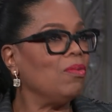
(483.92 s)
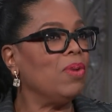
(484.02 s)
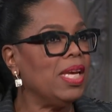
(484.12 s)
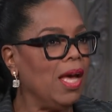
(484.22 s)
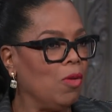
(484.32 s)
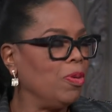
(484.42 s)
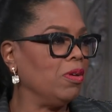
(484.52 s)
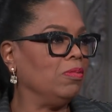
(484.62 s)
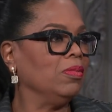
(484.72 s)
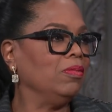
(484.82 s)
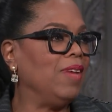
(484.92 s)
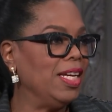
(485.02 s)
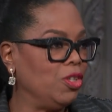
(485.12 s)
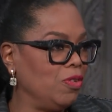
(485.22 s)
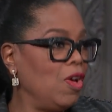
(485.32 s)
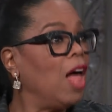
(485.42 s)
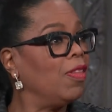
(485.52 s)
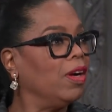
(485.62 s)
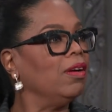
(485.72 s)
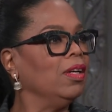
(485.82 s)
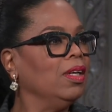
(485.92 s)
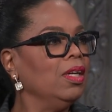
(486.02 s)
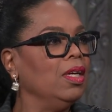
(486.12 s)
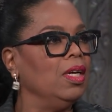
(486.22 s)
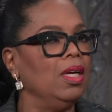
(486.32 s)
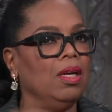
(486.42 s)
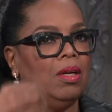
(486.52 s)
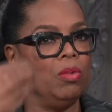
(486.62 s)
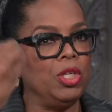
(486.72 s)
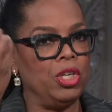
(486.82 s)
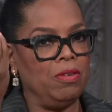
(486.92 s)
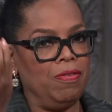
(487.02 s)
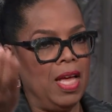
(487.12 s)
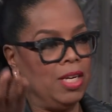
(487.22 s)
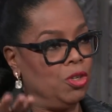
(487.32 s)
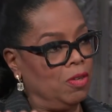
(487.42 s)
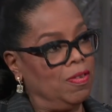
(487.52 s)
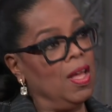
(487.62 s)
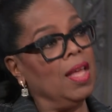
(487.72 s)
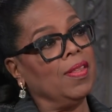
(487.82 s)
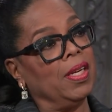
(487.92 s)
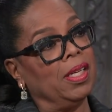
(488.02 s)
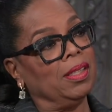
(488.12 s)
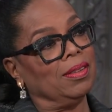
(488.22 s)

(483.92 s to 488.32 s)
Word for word: we help her find her father. Wow. We shall find your father.